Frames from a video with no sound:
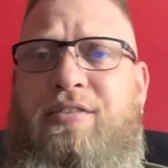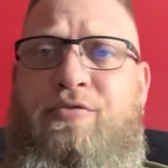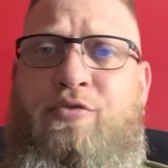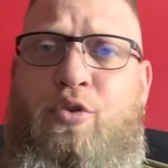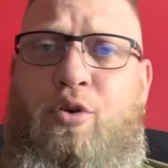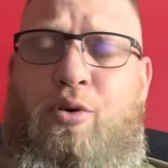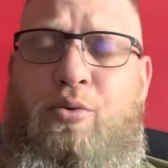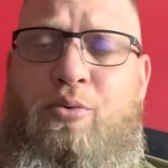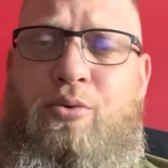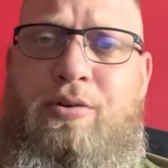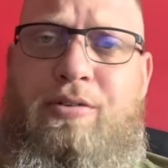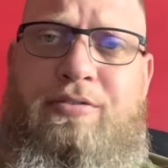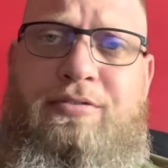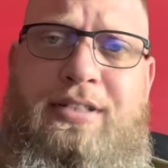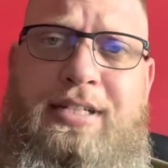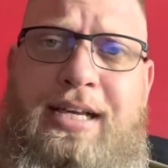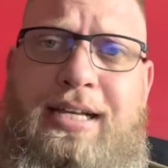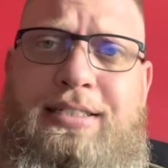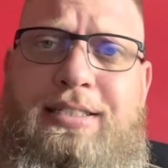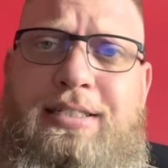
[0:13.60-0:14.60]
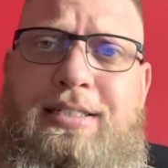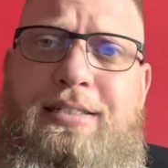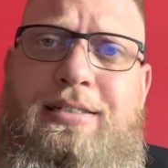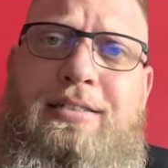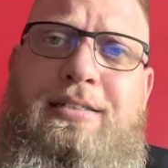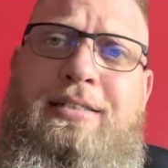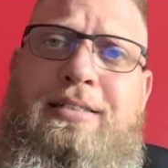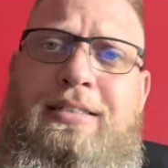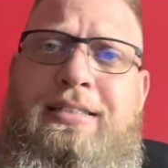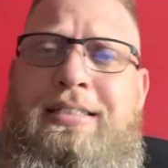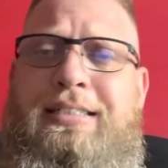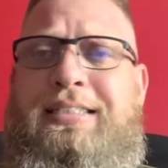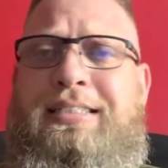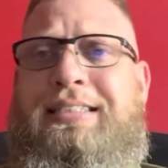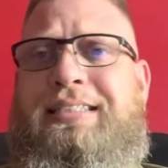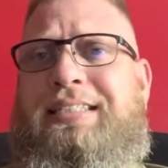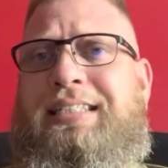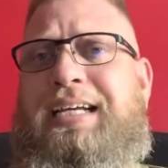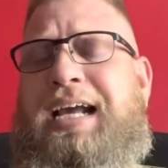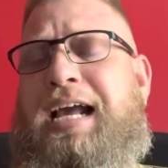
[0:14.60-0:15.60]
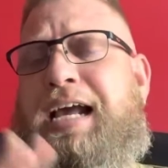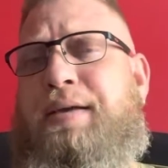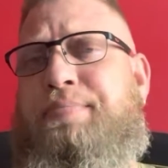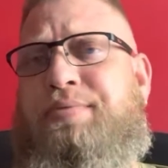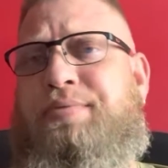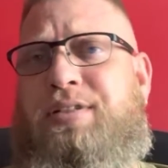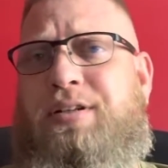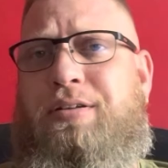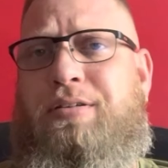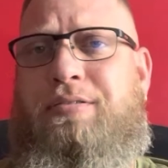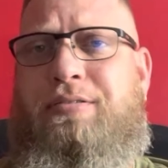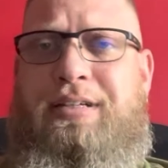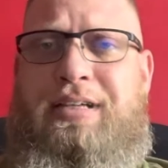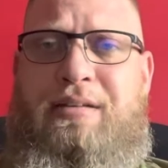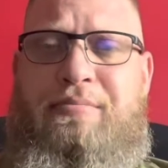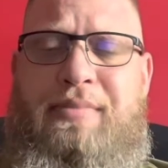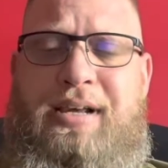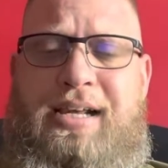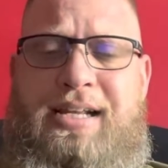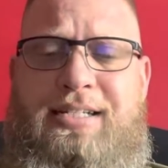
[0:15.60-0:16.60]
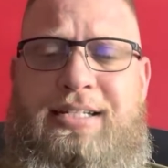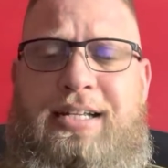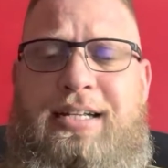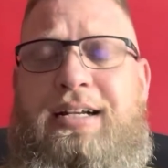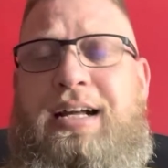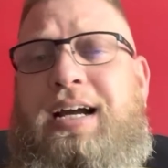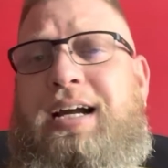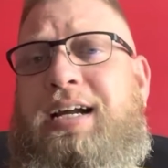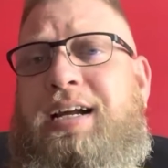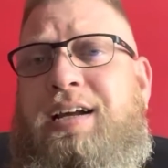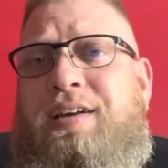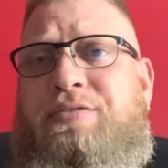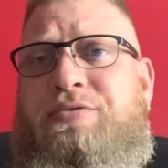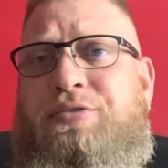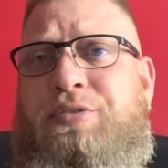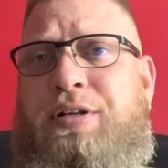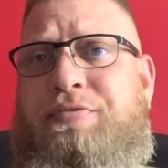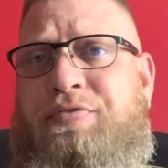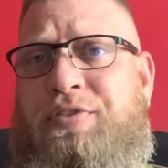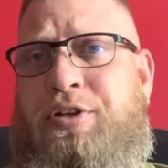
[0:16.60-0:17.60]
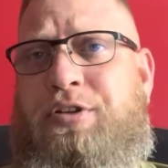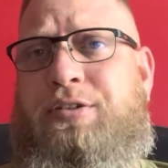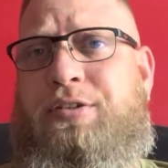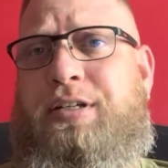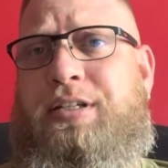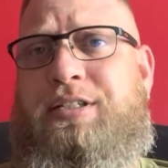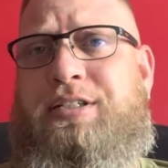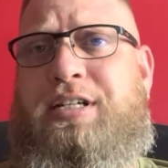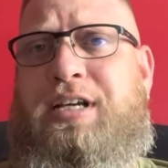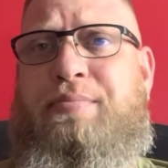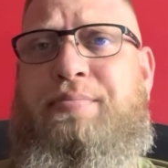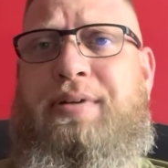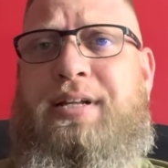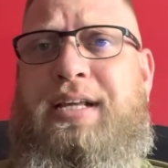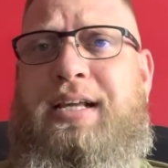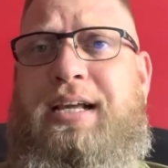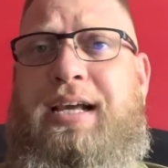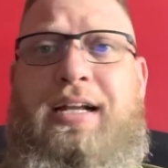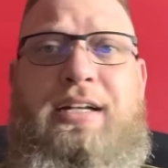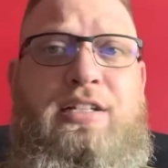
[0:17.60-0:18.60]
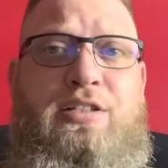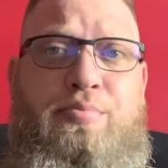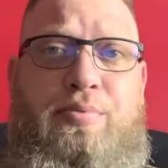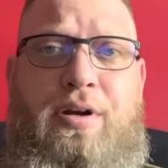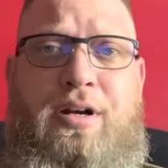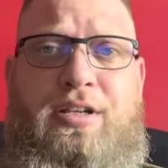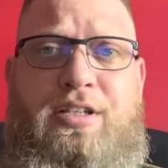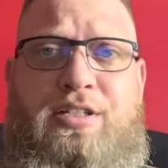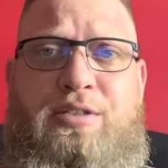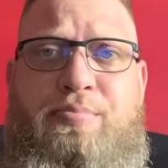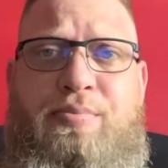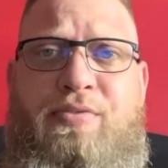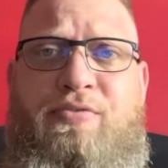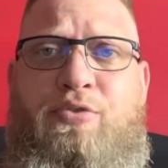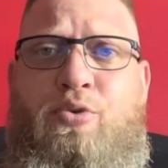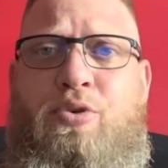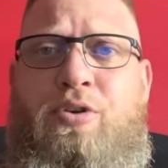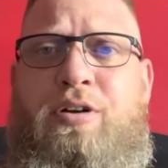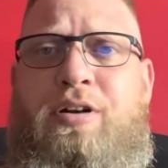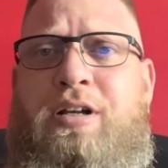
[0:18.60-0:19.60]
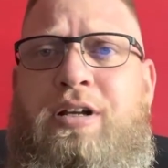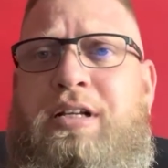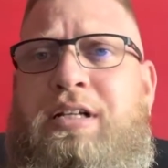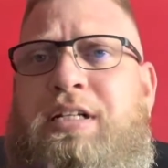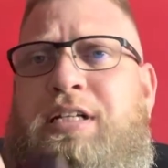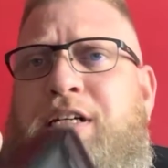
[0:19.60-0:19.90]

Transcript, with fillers: of Fort Worth, Texas. Absolutely amazing. I have reviewed his company and his products before,